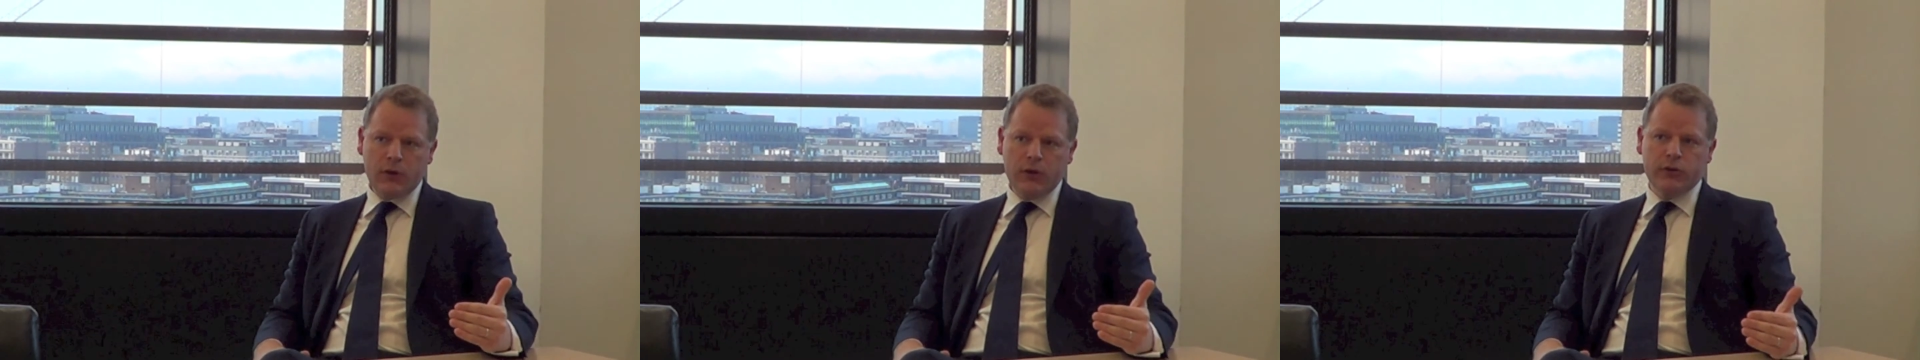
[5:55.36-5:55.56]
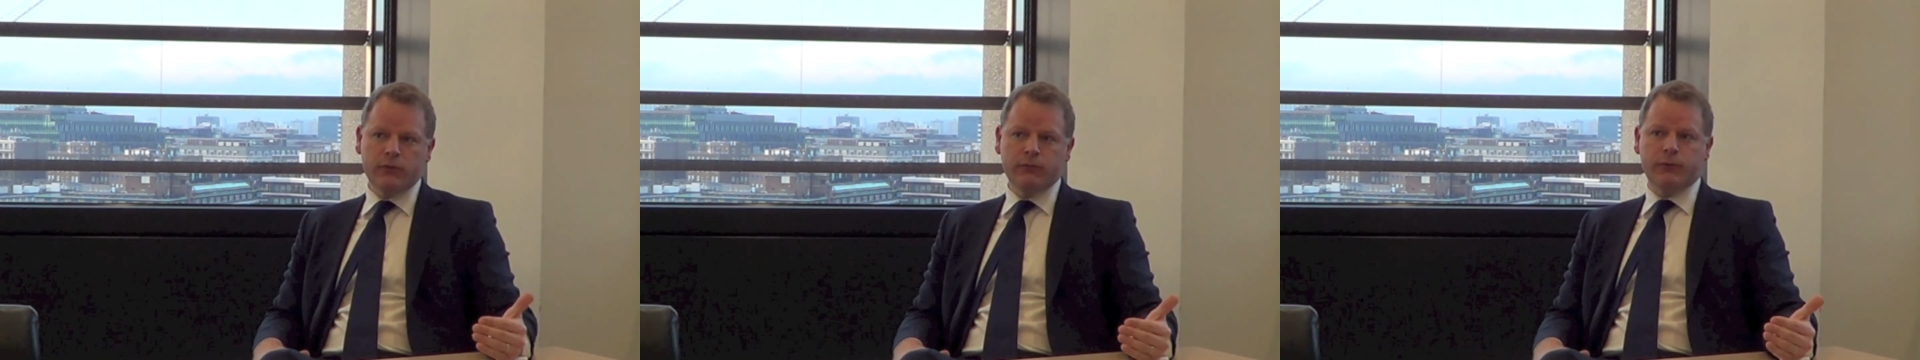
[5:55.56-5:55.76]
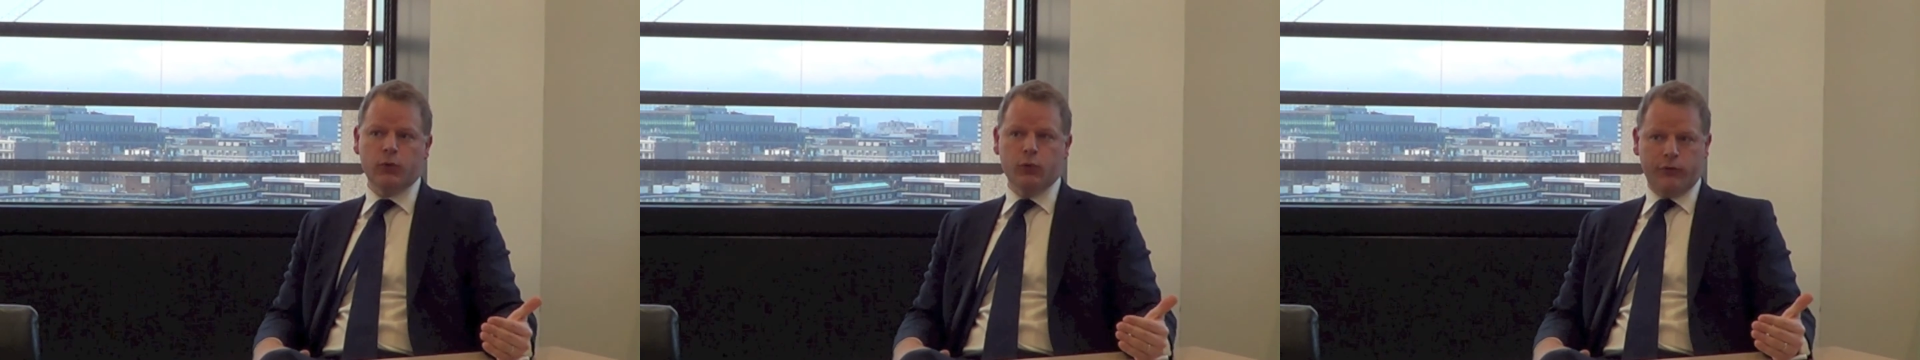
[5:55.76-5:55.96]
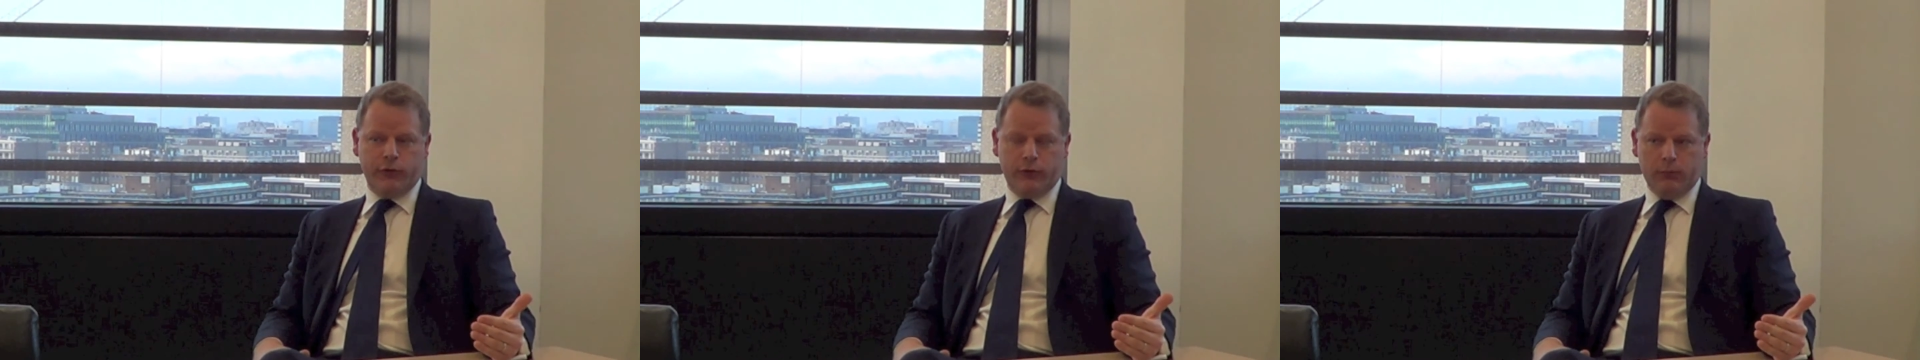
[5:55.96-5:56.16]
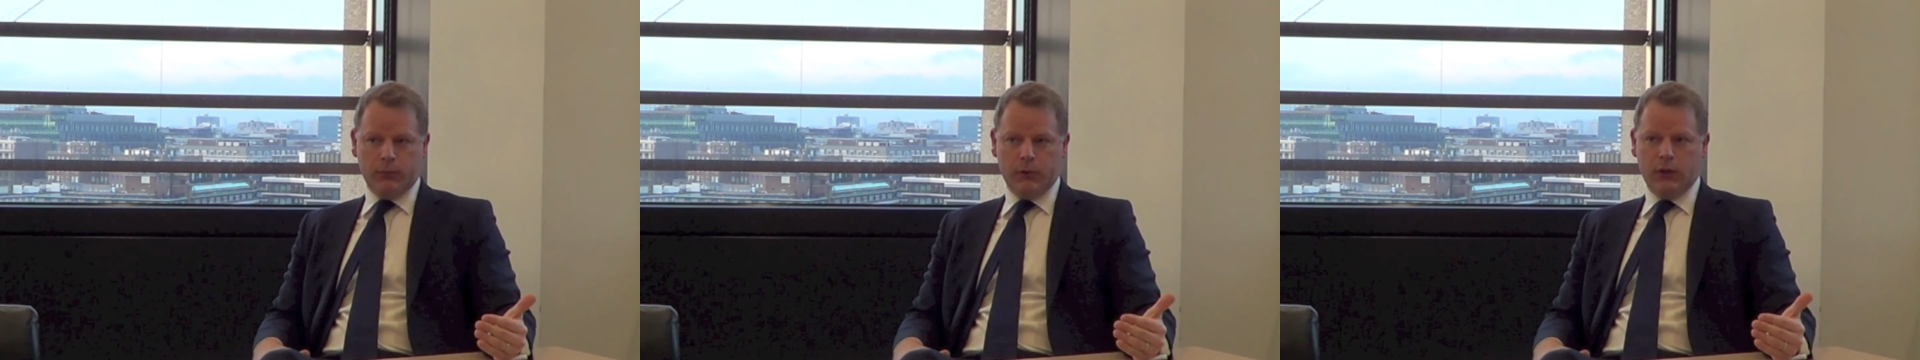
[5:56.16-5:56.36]
and
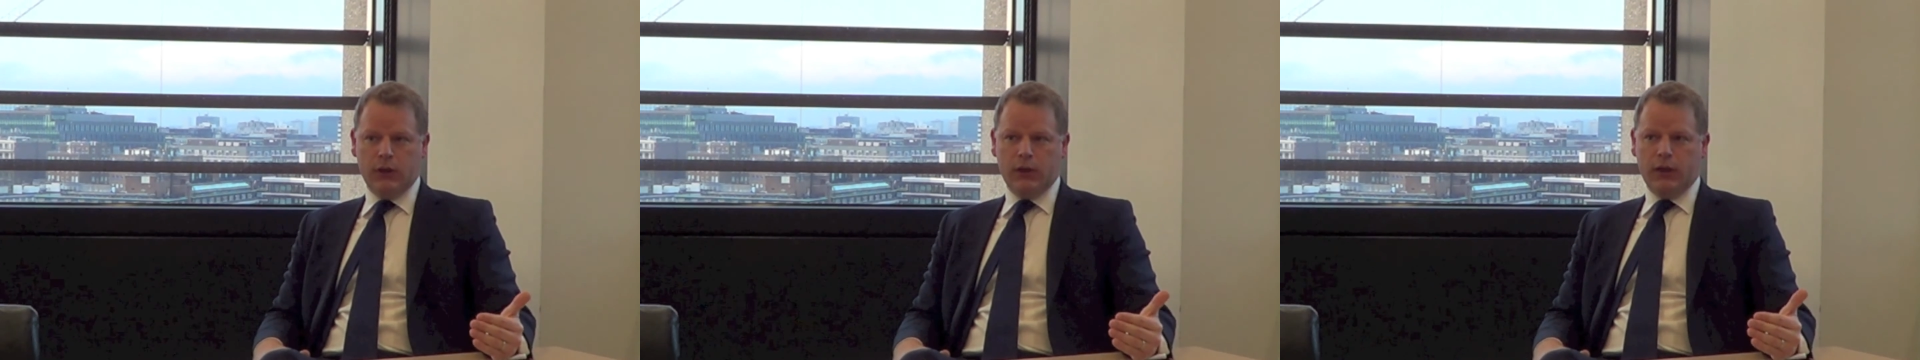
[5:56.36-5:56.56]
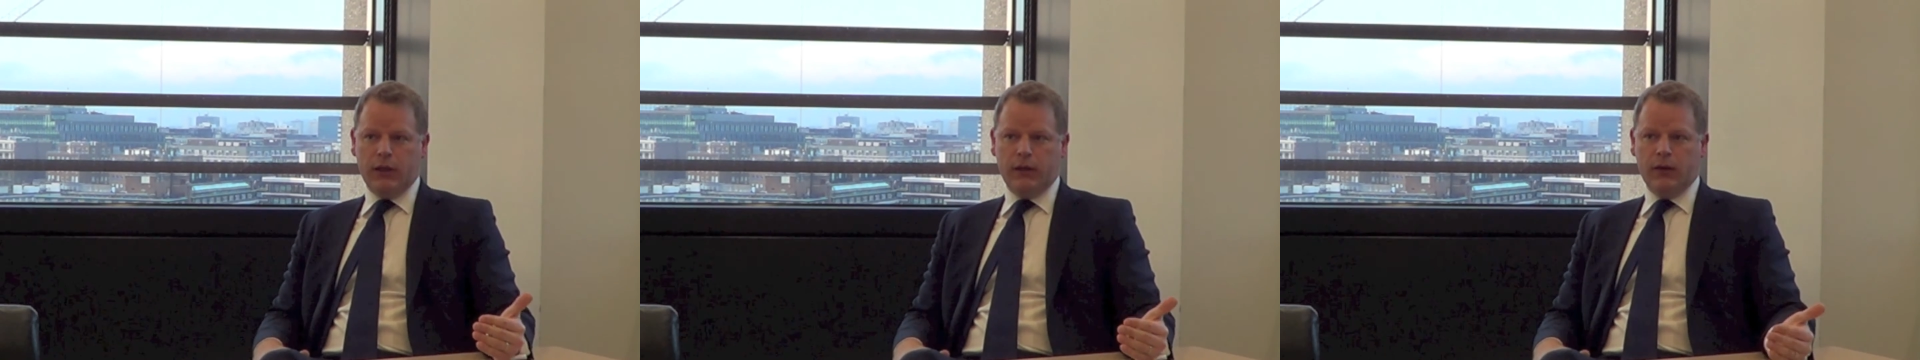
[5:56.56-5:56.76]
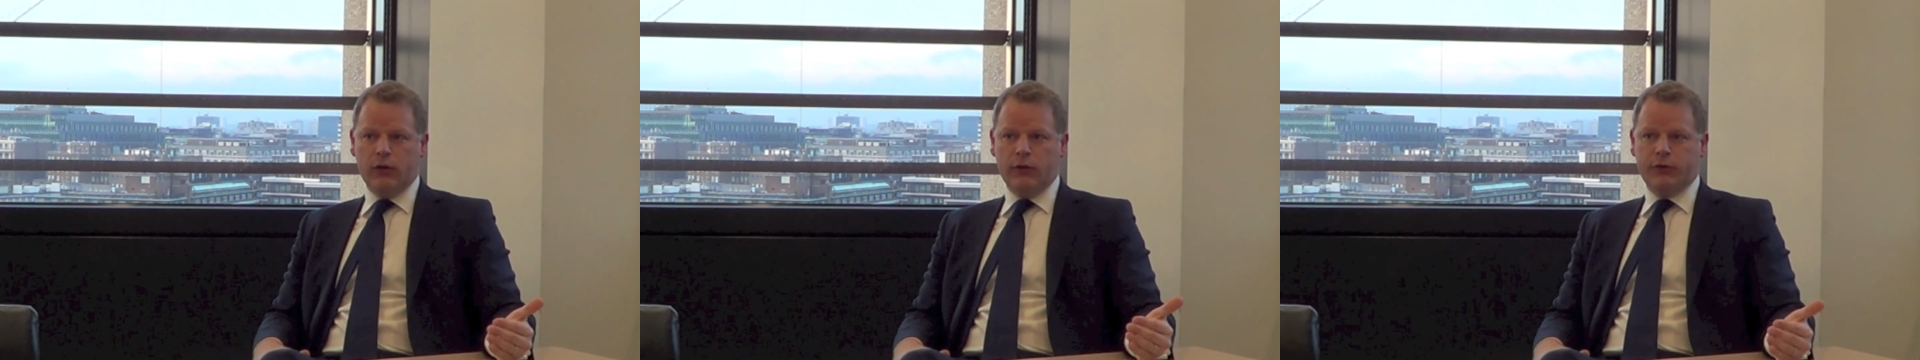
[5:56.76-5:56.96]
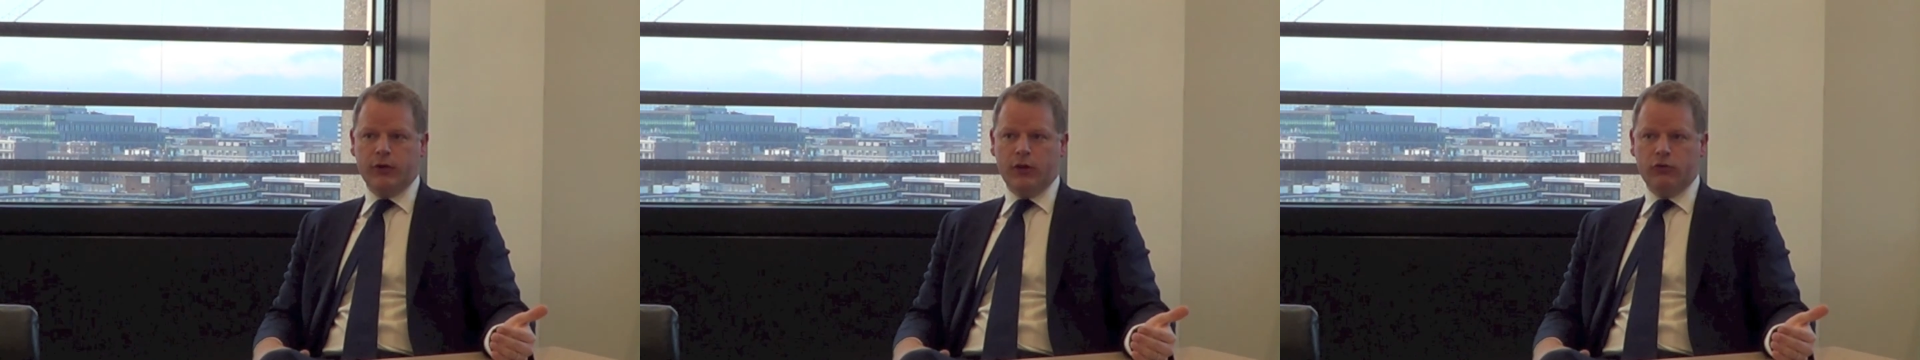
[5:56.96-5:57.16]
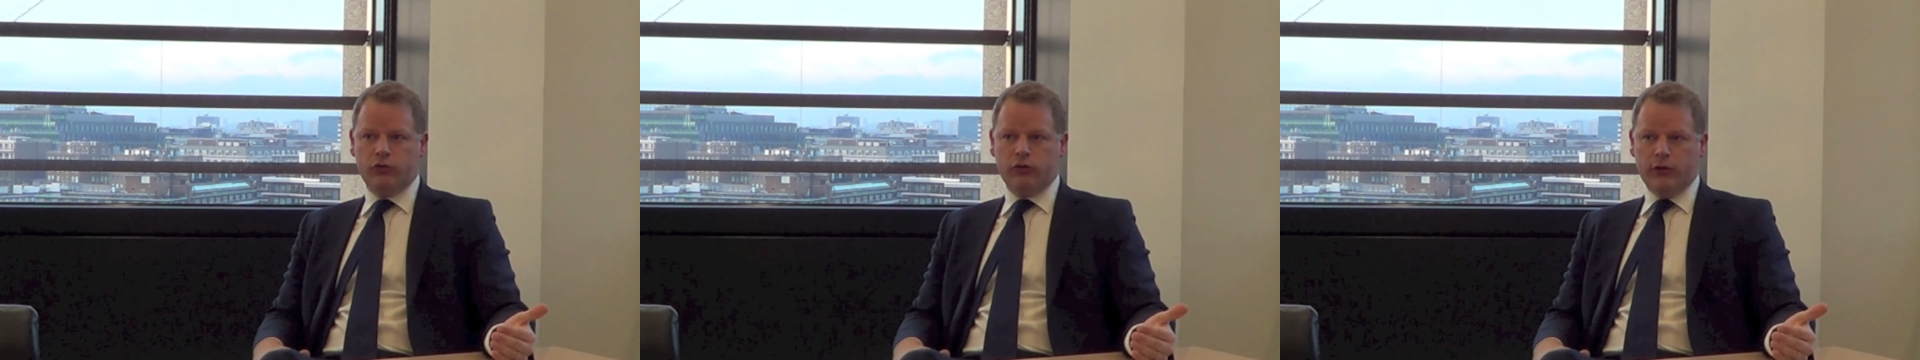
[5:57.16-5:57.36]
enforce them in those
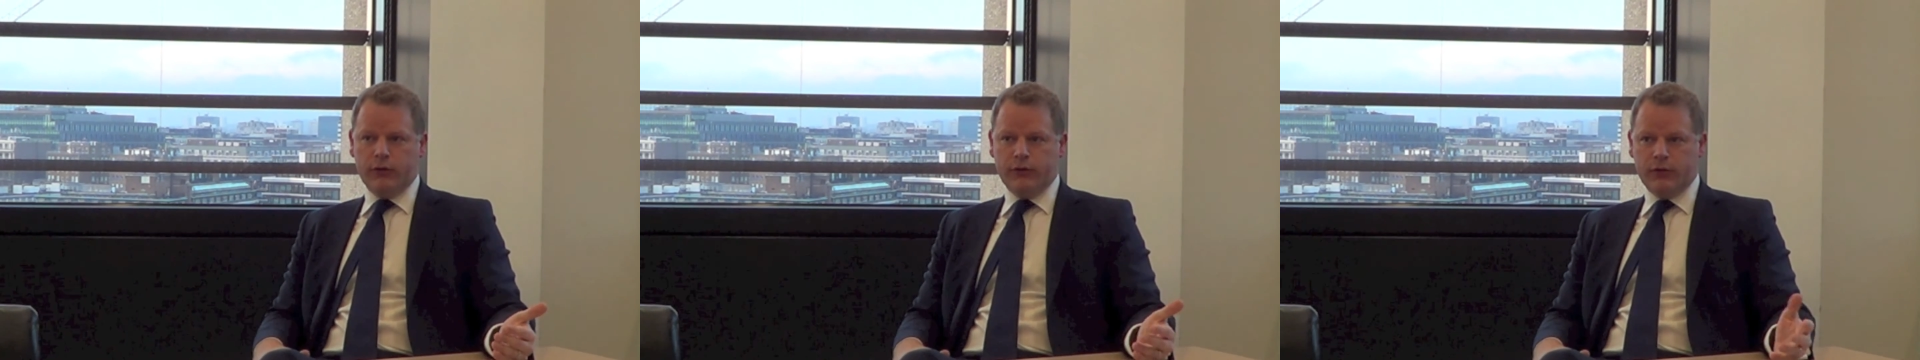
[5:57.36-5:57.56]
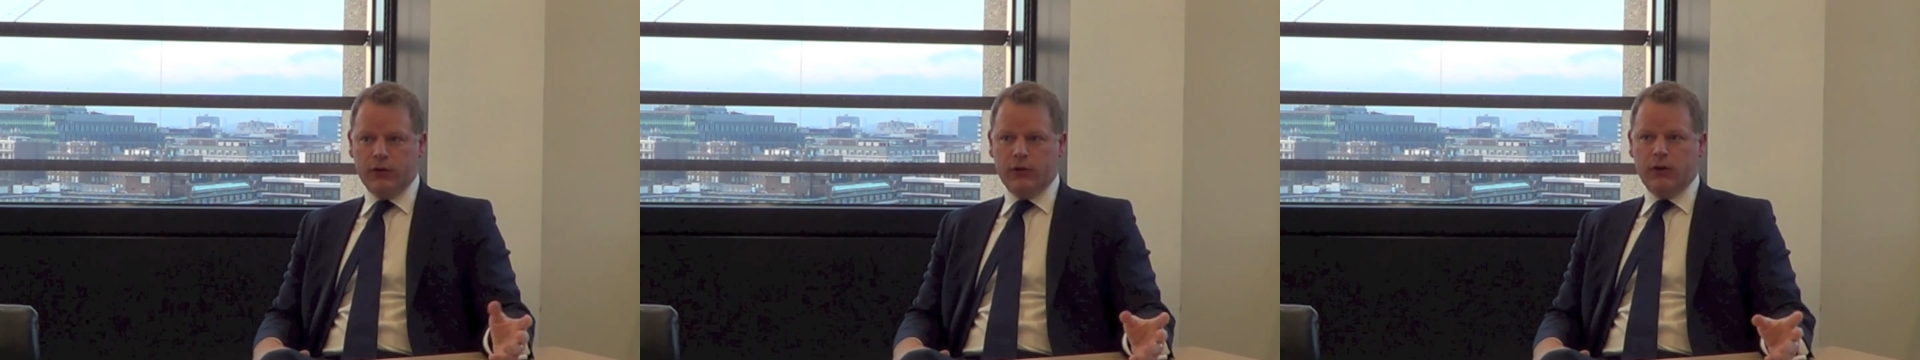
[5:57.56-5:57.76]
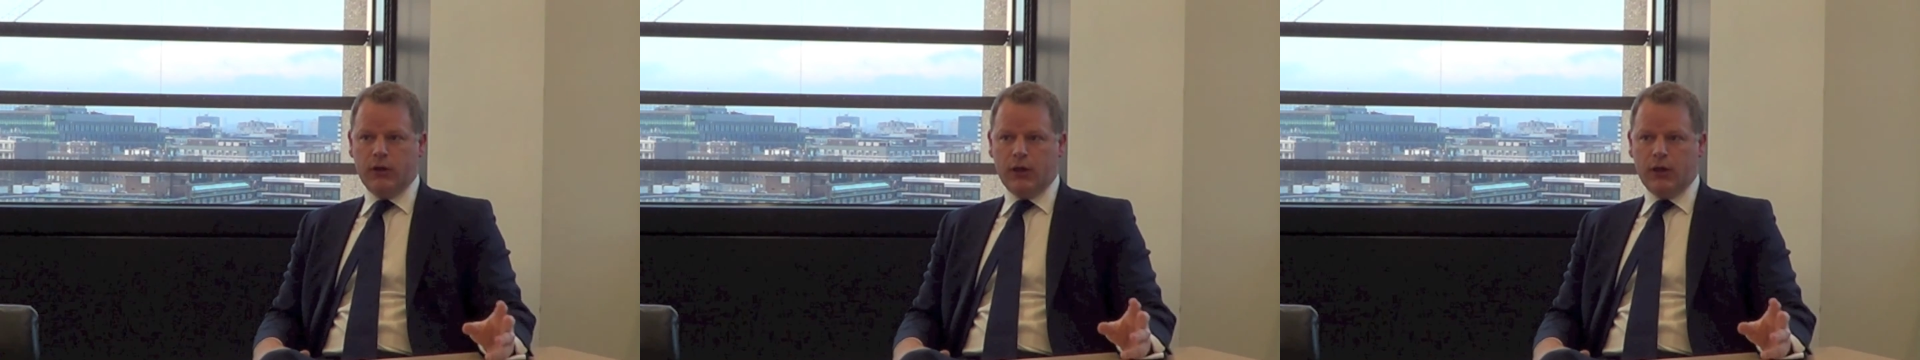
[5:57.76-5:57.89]
countries.